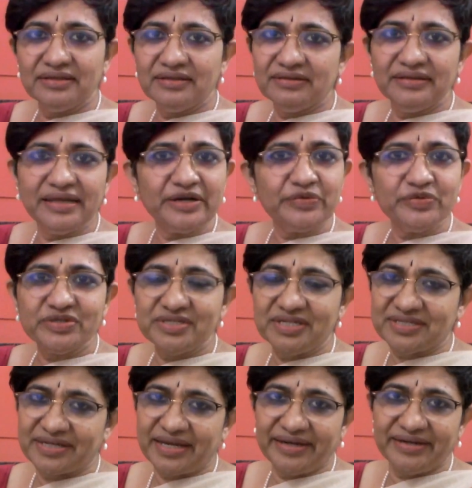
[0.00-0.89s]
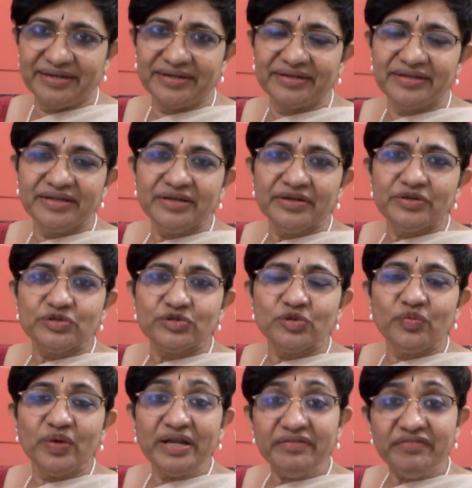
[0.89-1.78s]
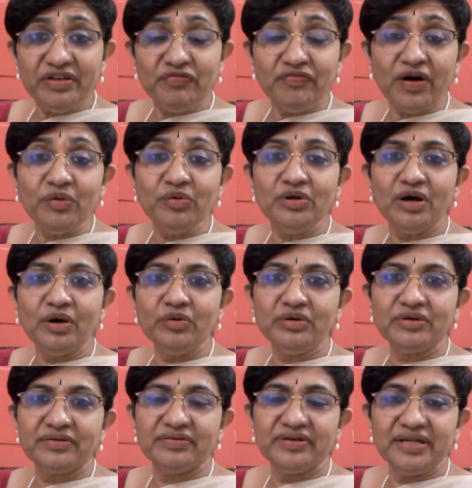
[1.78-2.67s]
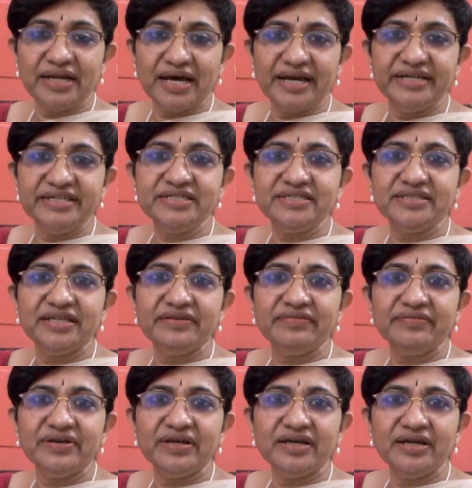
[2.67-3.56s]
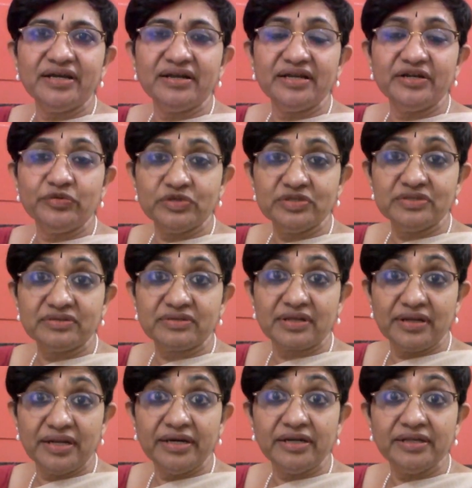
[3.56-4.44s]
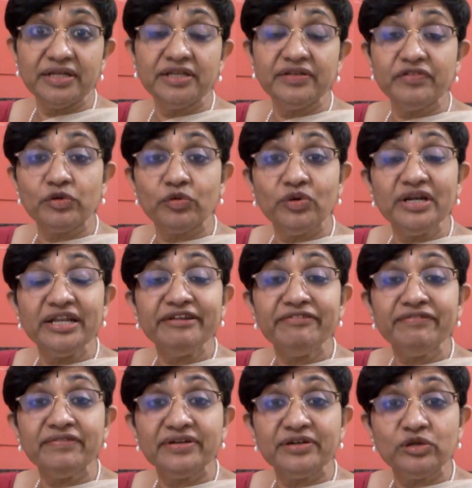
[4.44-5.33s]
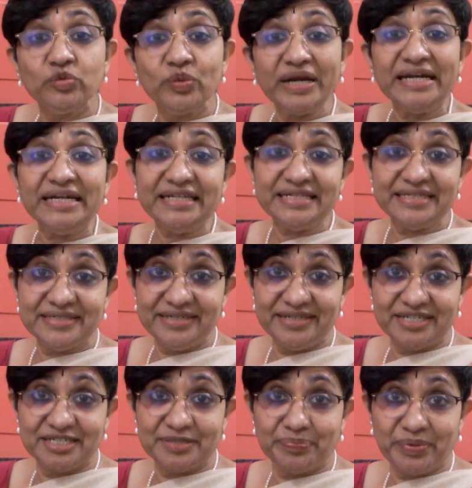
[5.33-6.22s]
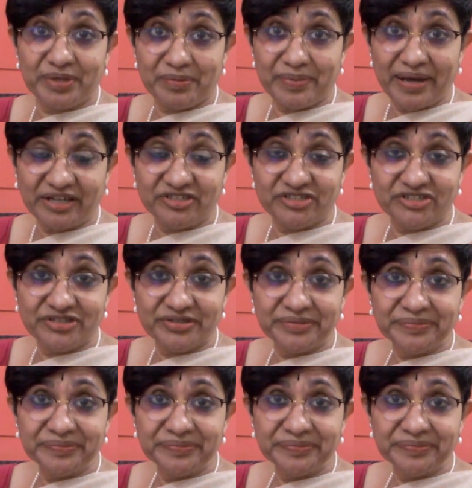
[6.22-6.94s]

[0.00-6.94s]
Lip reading: that was decided. So when we found out in Aish, it was clear that there were only 20 seats per batch.